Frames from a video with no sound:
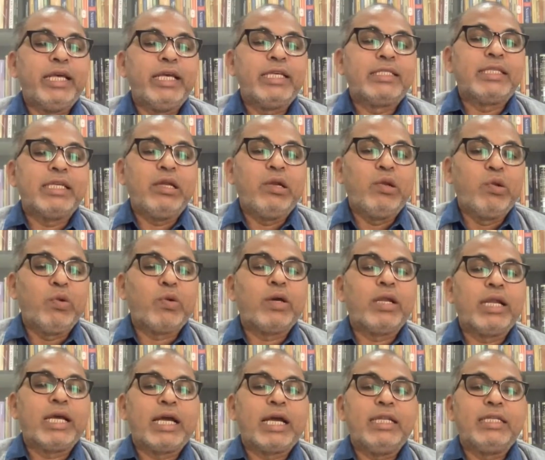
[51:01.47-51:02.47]
Desi,
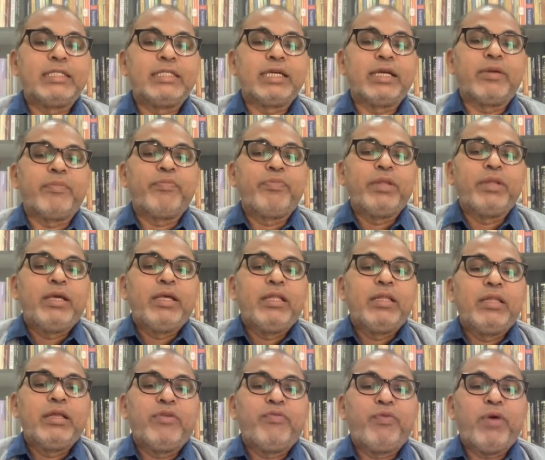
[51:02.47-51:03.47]
local culture.
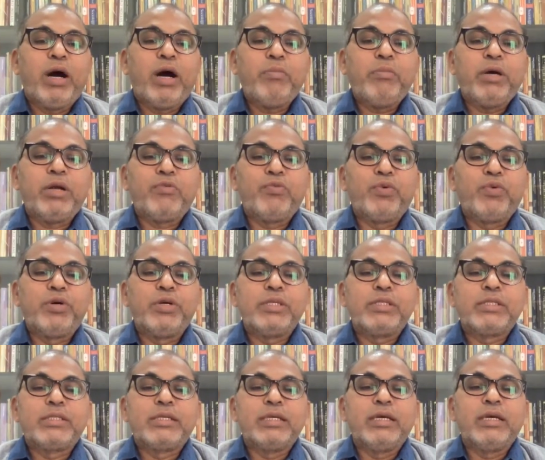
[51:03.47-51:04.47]
The former
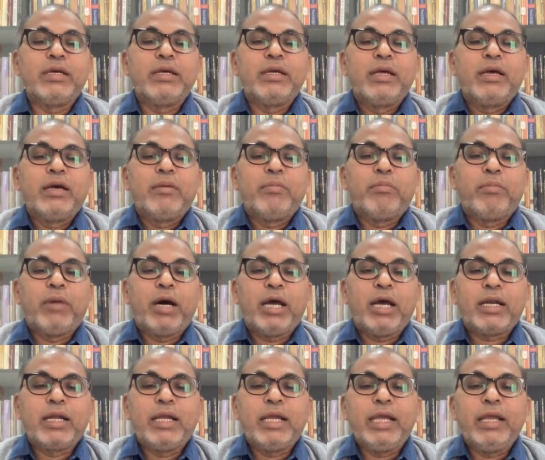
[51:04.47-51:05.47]
was
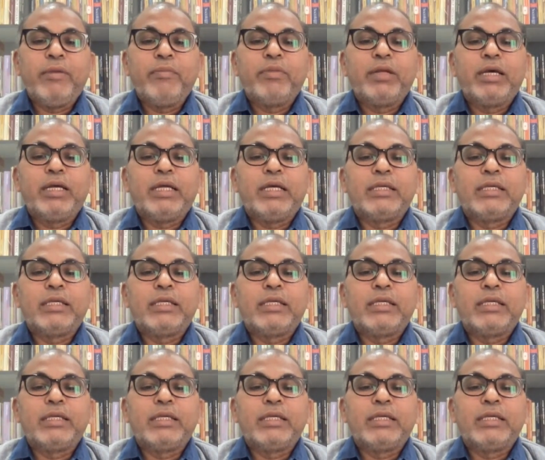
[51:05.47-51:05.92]
Margi,